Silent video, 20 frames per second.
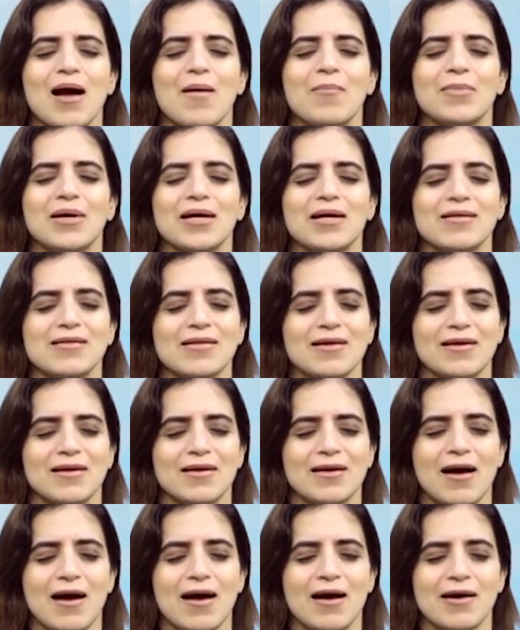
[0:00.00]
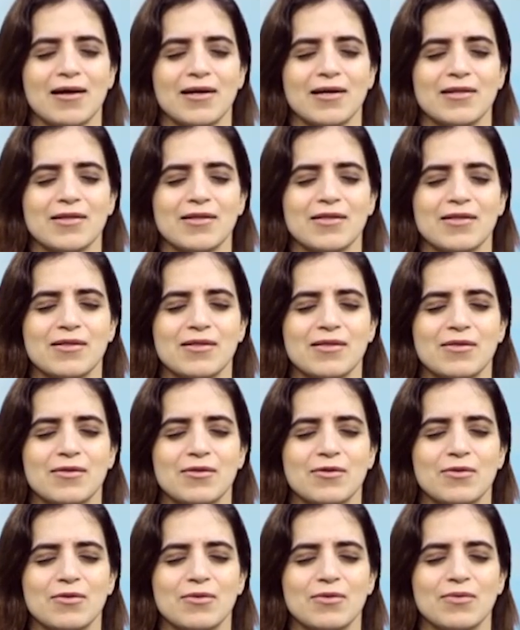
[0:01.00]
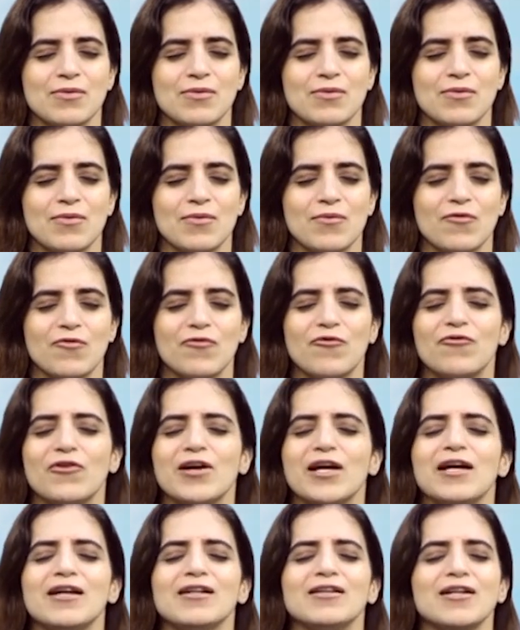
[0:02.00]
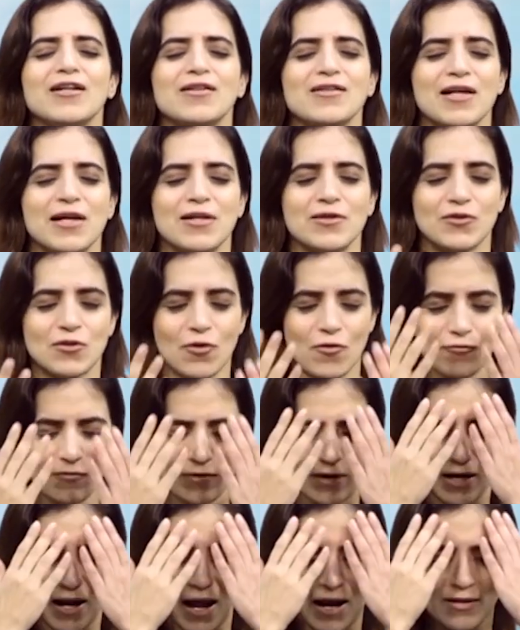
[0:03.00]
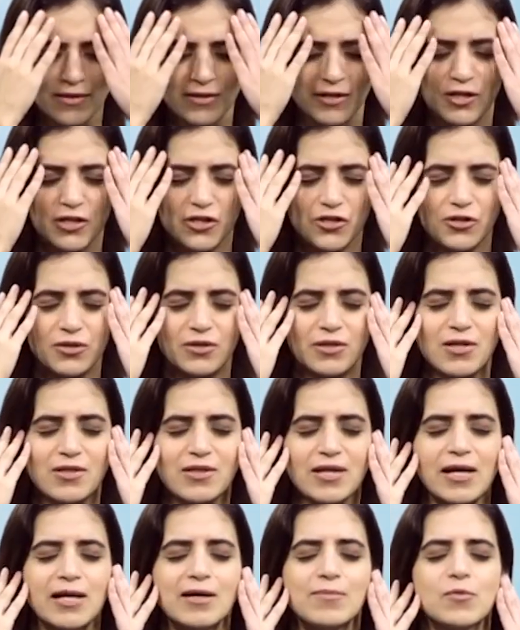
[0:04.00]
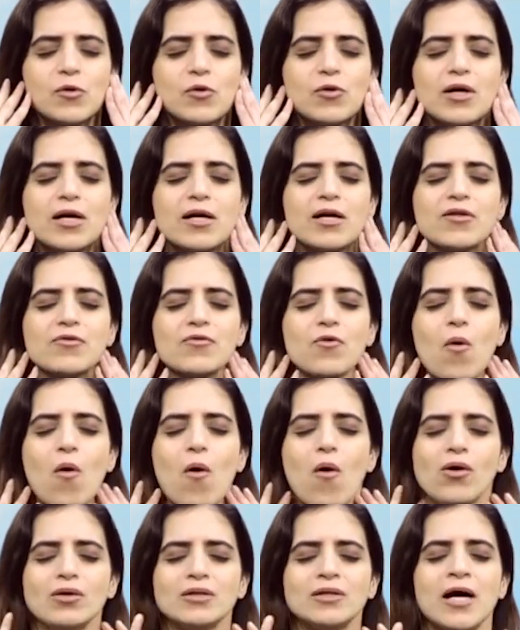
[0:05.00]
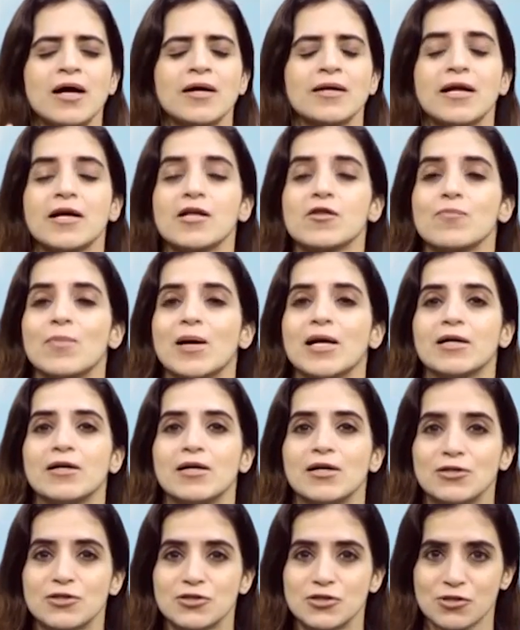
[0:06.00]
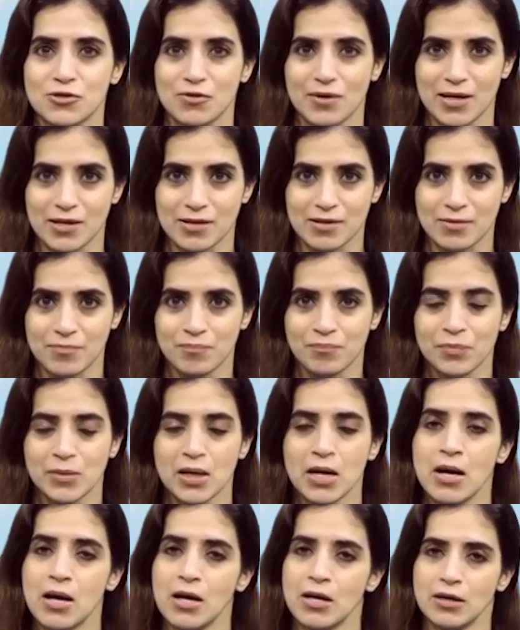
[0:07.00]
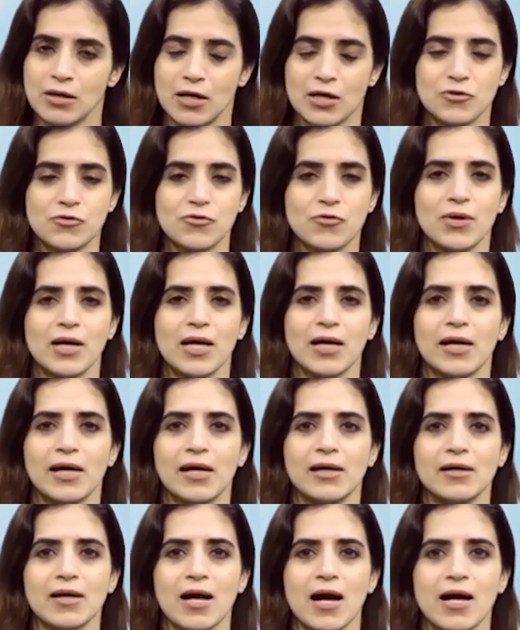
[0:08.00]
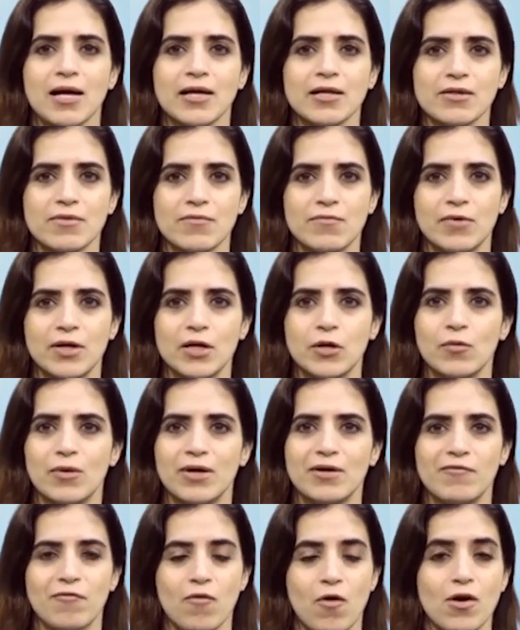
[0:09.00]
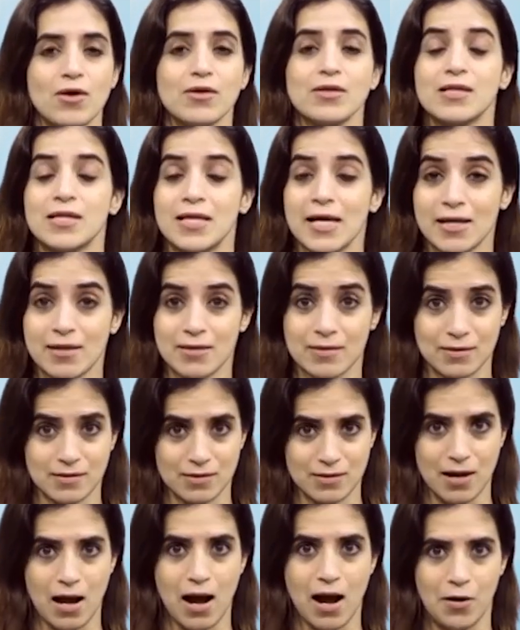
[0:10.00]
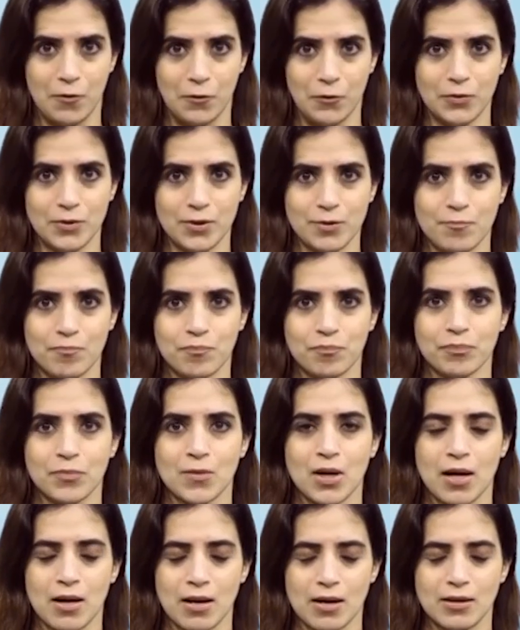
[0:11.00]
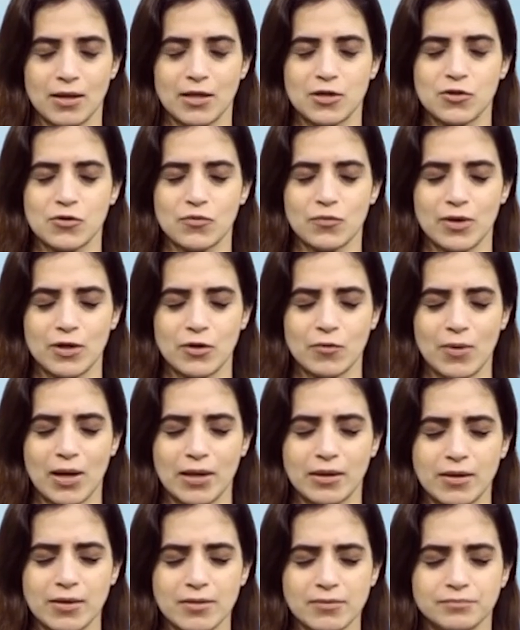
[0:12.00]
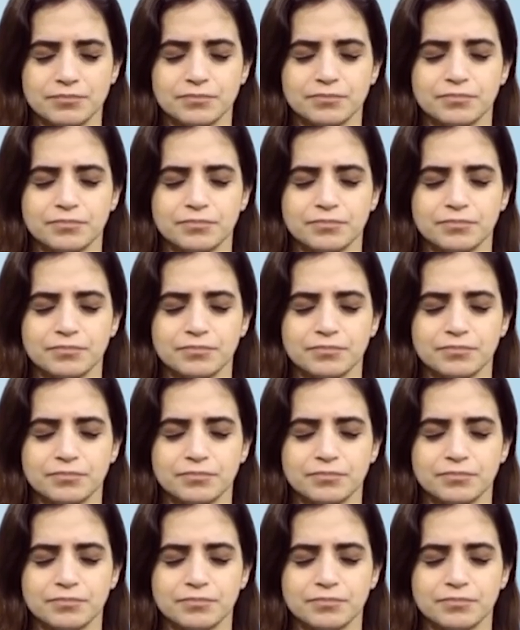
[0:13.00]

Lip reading: Amazing guys. Feel the sense of relaxation. This helps to release all the unexpected stress. Let's do it again guys. We'll do it for 6 count. Let's do it together.